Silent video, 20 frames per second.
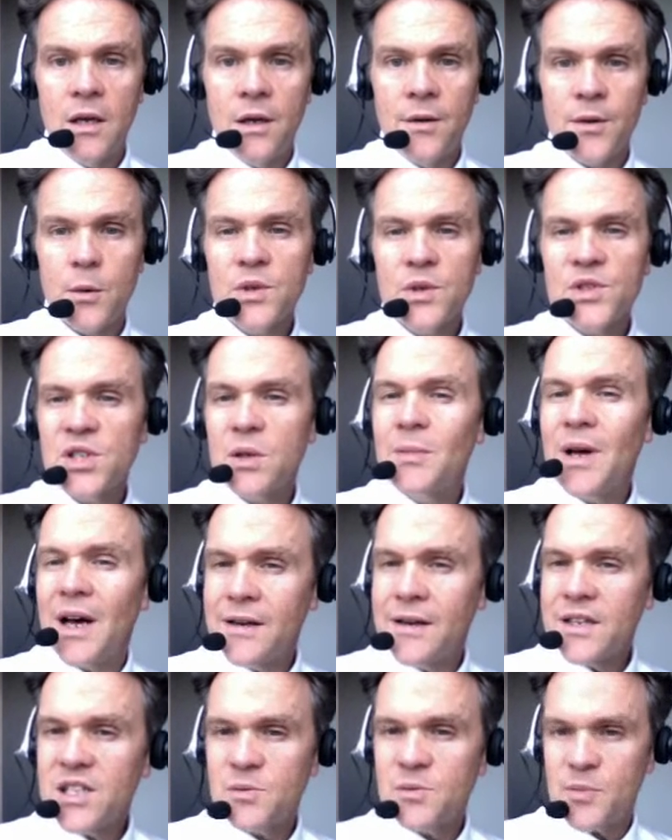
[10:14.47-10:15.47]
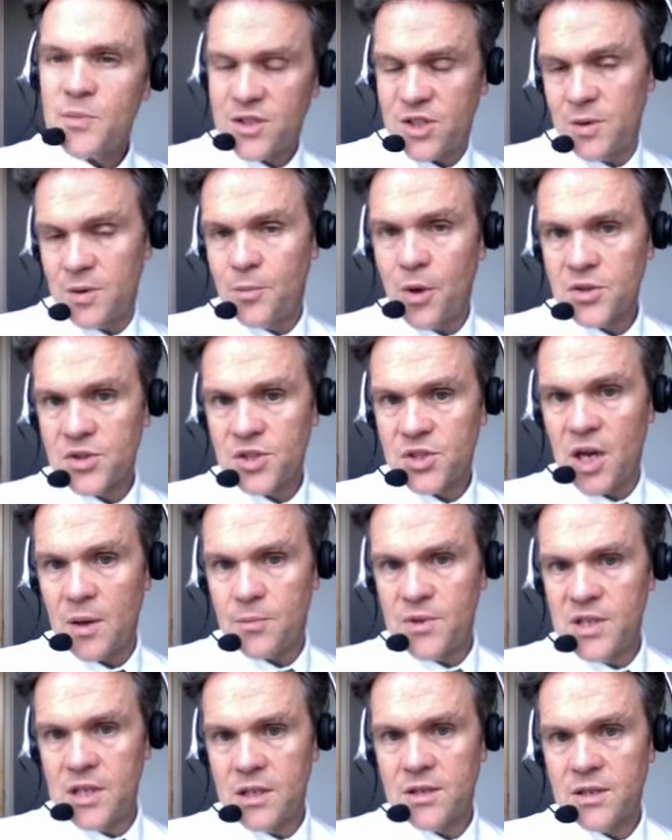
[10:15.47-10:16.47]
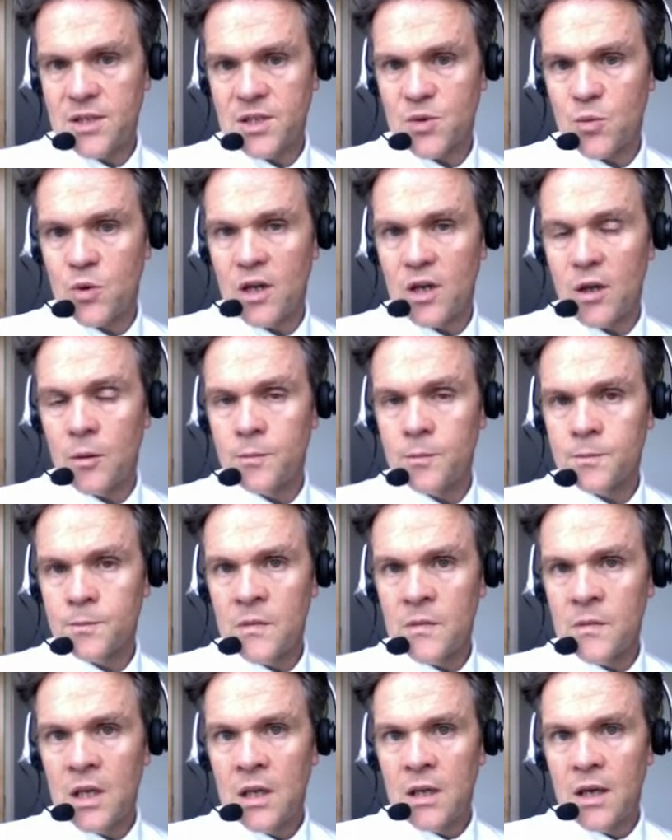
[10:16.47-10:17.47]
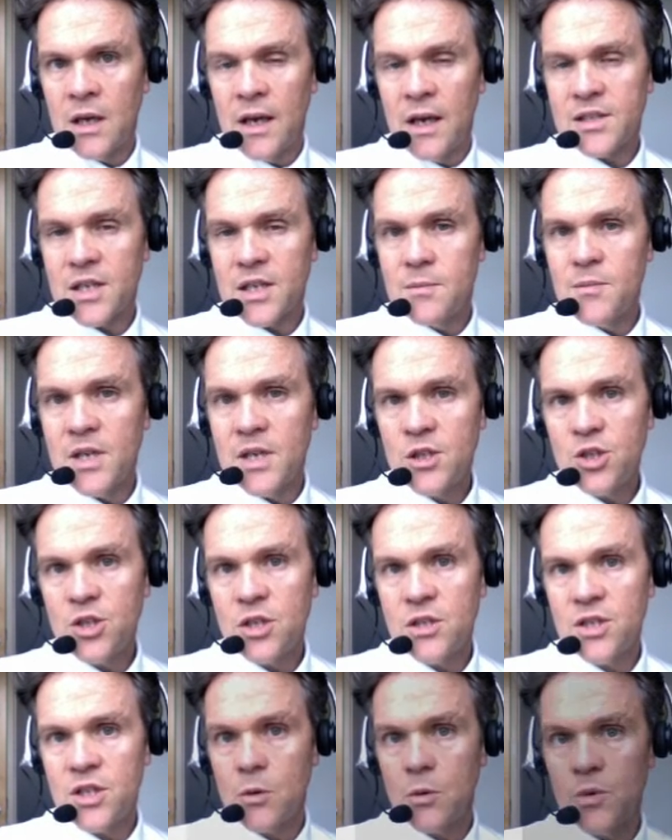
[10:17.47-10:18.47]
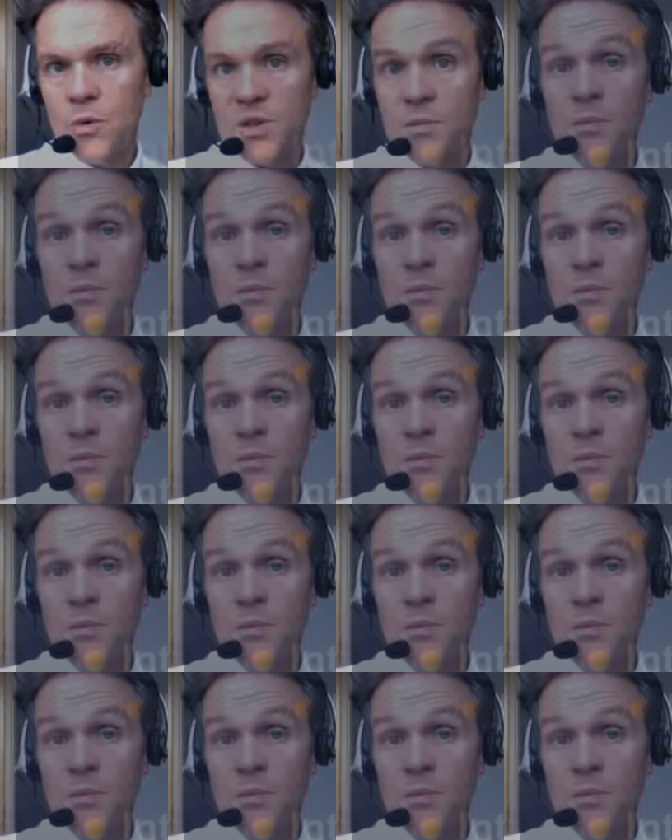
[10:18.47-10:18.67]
There were some unexpected post-op needs as well. As I mentioned, there was